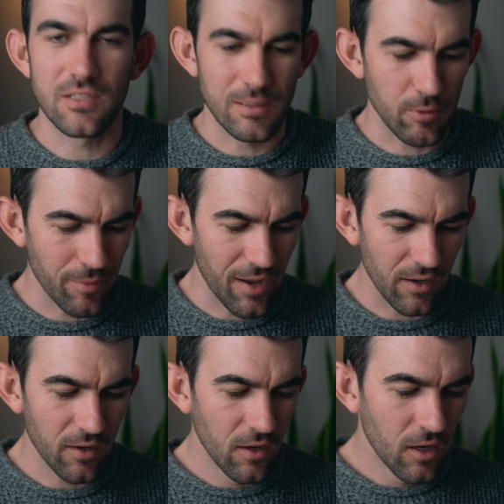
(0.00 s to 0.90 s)
sleeping bag.
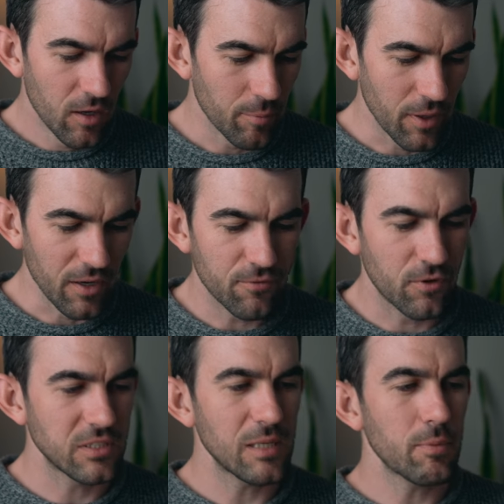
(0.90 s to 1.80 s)
But
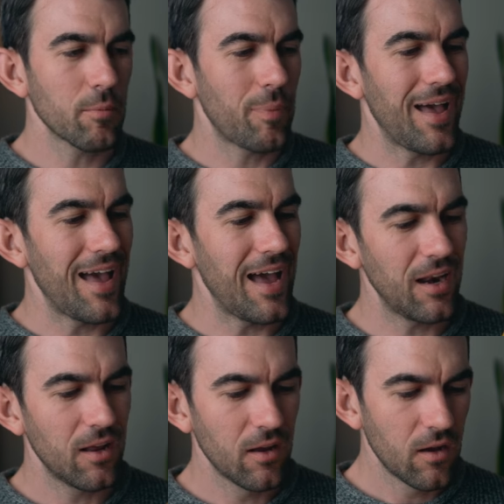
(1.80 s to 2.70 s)
for sleeping pad,
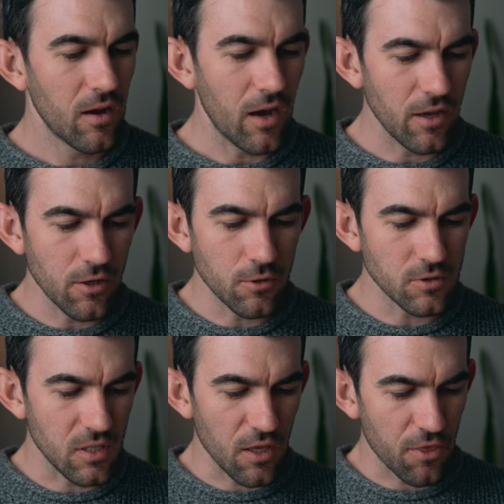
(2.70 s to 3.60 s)
I
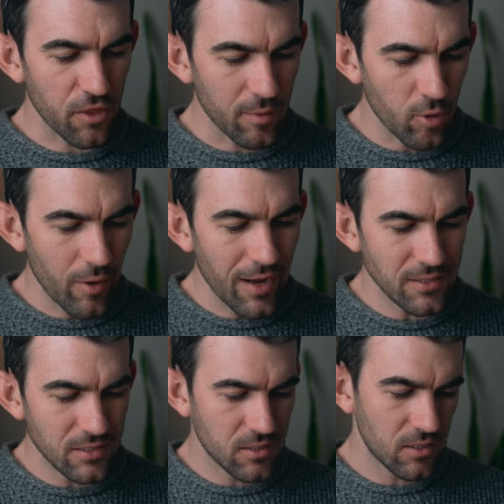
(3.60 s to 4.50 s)
use the
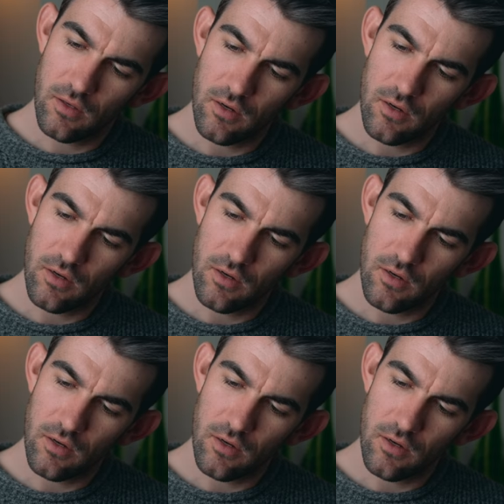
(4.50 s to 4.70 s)
Thermarest